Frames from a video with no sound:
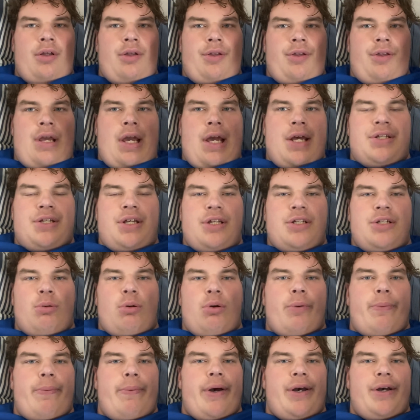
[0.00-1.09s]
Yes, guys,
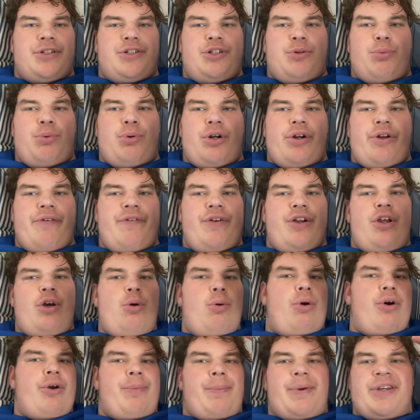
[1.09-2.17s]
welcome back to a brand new video.
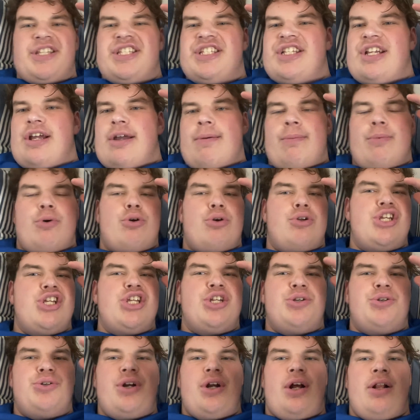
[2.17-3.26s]
Welcome back to the Dynamic Core
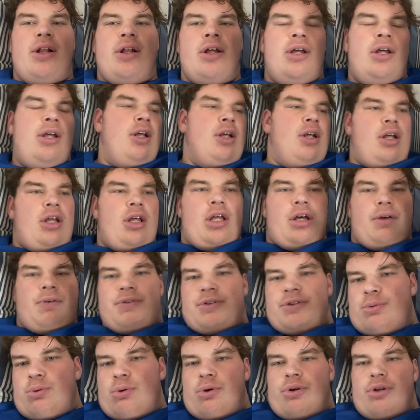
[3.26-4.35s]
YouTube channel. I've
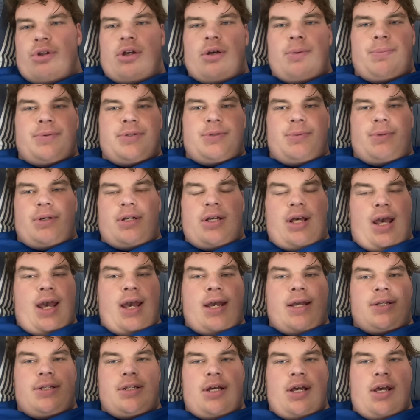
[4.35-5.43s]
just woken up. It's about
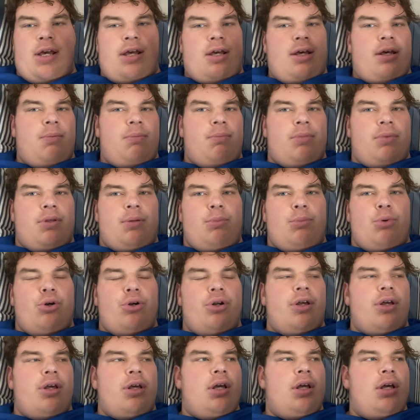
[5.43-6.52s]
8 a.m. in the
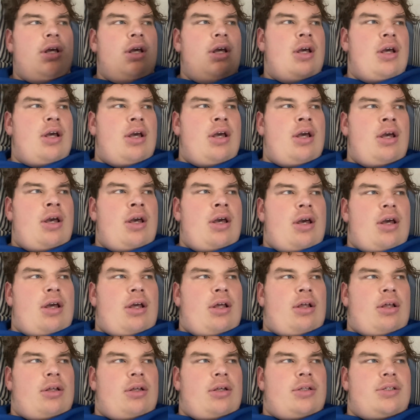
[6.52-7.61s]
morning.
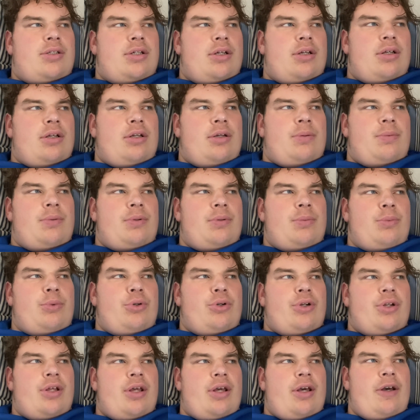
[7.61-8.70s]

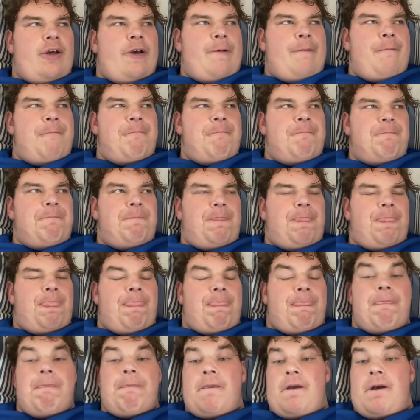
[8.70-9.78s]
I'm
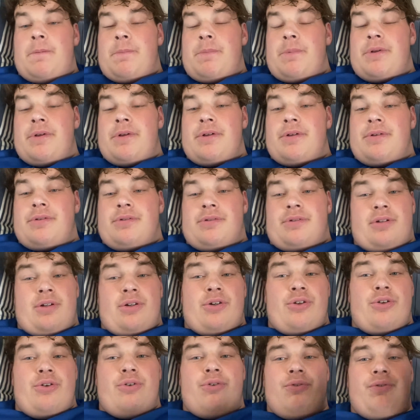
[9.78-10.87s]
going to
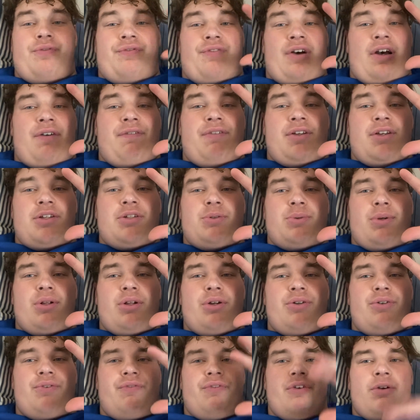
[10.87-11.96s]
tell you five things we
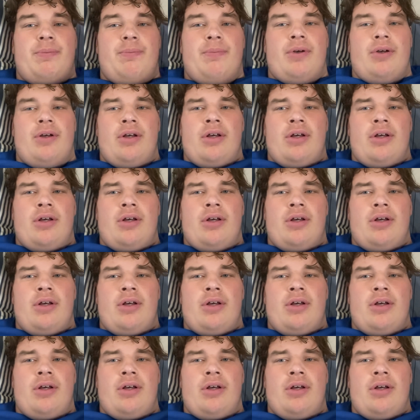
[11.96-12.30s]
learned from